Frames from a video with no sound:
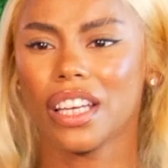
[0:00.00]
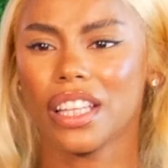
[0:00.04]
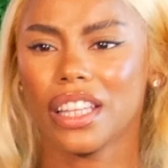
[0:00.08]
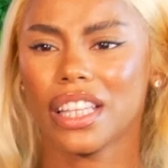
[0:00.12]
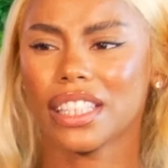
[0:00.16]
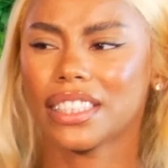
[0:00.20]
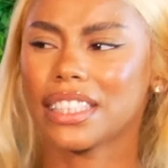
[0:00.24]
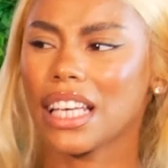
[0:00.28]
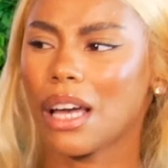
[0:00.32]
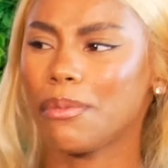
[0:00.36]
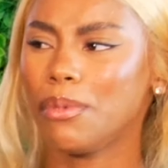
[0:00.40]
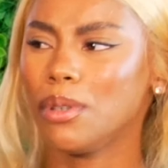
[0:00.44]
the
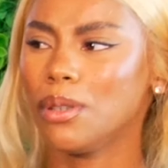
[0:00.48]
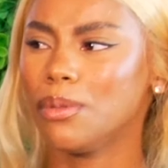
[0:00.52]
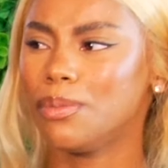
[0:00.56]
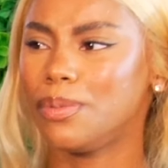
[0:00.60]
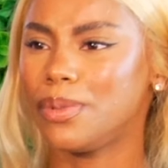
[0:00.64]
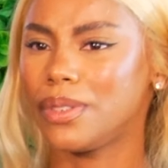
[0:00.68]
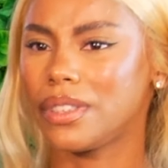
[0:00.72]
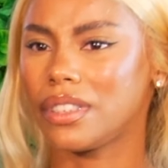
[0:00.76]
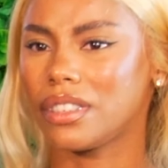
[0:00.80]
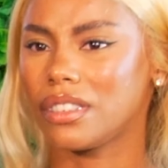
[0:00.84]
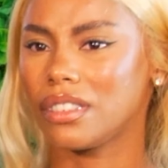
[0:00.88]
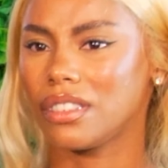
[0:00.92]

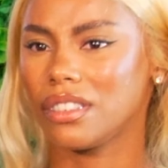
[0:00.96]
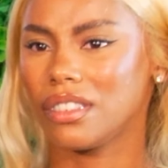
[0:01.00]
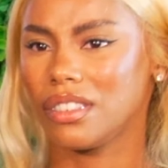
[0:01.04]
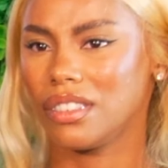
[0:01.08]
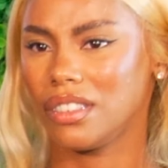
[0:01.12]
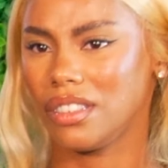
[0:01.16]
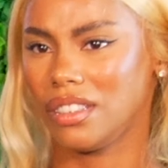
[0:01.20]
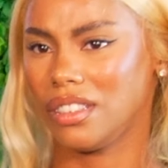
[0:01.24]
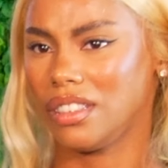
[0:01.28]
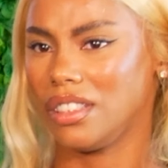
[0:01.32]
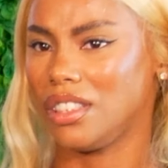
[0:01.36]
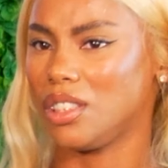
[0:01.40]
suburbs
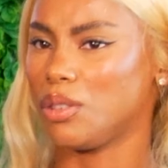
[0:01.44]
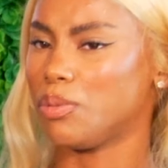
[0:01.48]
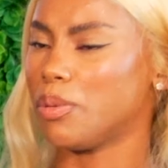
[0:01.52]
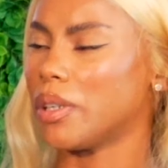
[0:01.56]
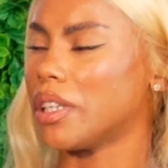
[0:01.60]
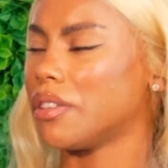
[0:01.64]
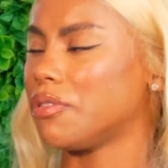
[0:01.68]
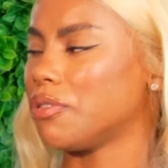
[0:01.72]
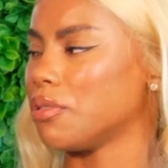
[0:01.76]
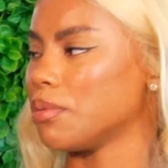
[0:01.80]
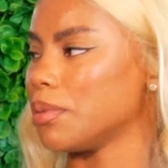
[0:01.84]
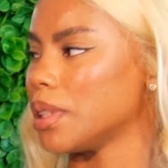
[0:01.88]
is
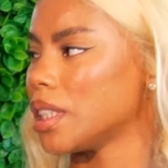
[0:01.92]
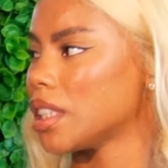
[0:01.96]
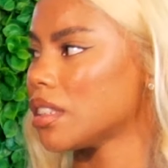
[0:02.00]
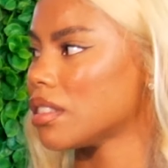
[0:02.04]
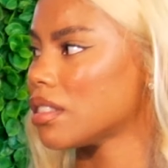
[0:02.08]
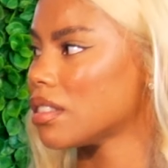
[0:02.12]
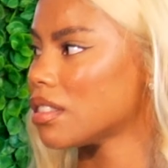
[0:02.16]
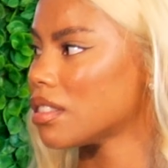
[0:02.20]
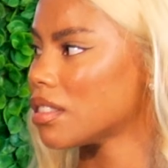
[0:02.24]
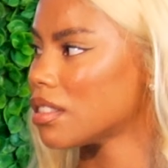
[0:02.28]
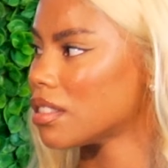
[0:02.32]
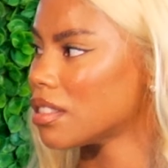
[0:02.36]
weird for me.
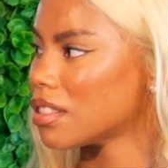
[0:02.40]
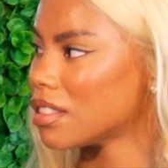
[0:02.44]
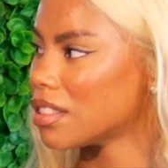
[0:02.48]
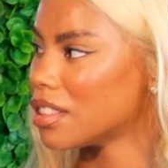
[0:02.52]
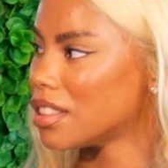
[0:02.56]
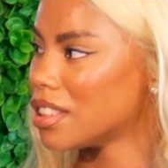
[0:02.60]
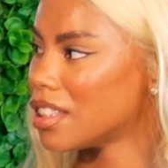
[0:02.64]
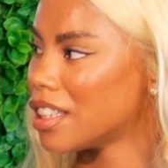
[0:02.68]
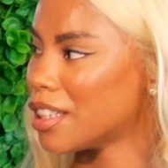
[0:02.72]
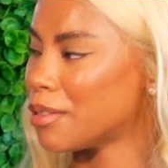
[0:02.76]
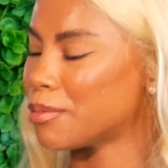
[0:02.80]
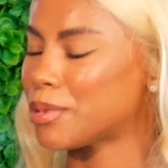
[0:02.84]
Mm-hmm.
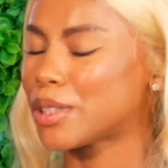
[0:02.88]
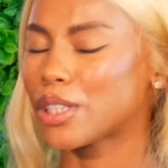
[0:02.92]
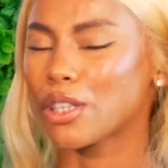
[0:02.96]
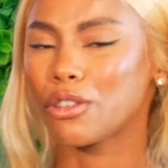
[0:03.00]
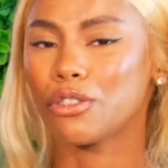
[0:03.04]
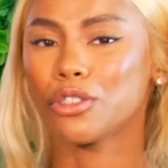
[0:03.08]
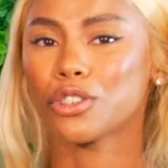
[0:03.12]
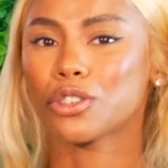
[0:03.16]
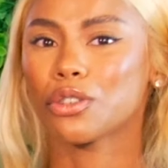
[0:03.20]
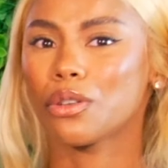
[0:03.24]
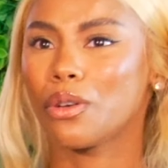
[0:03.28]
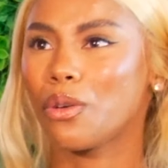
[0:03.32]
I'm so
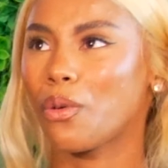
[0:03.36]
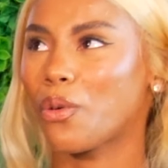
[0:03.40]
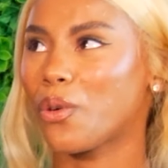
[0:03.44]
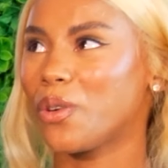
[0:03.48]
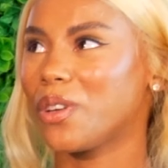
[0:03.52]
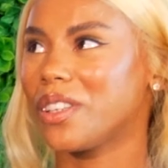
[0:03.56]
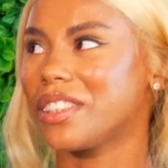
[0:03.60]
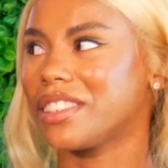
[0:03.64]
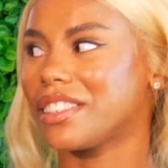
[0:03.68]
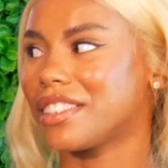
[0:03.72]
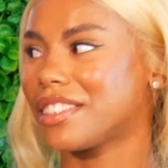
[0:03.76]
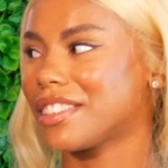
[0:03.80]
used to
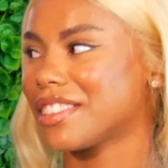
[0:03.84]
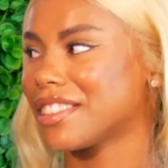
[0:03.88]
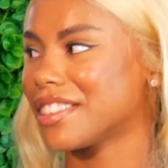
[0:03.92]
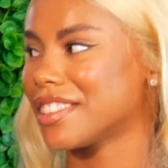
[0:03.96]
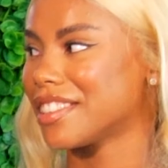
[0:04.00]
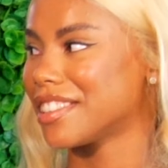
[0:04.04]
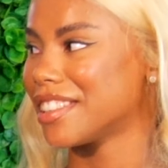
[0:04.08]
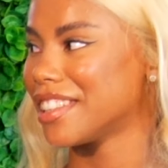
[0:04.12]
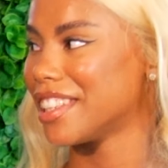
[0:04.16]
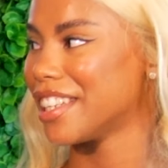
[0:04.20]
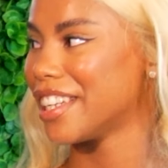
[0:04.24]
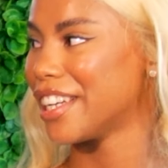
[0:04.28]
noise.
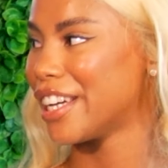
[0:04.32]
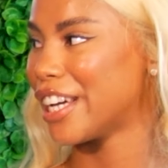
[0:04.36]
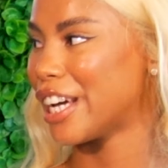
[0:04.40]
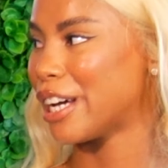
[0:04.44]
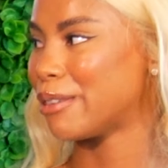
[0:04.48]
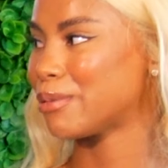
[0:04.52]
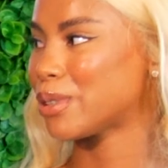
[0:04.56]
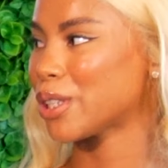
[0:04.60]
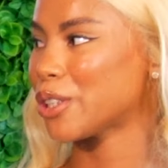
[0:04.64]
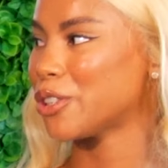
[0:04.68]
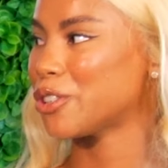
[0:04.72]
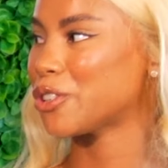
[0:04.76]
Yeah.
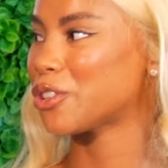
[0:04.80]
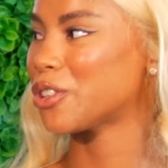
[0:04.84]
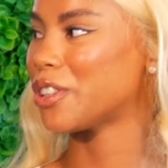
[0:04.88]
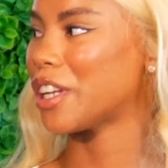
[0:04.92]
I'm so used